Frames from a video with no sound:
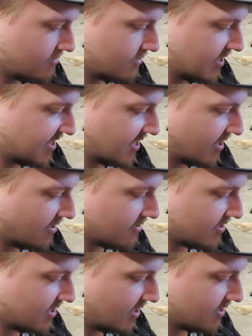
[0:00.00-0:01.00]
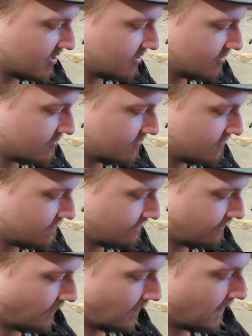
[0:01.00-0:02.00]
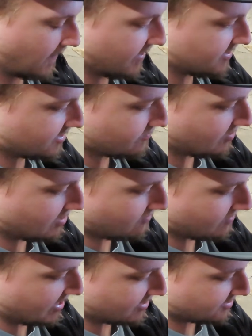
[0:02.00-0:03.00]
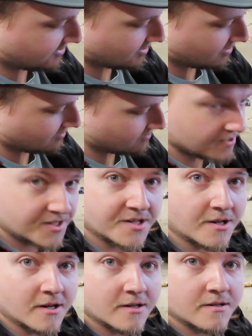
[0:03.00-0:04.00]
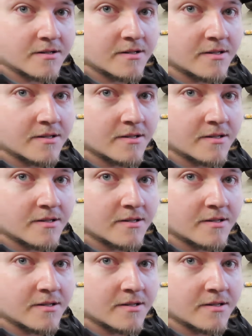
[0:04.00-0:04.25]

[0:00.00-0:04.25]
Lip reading: they said a good thing to do is to put it right in the center of the skirt.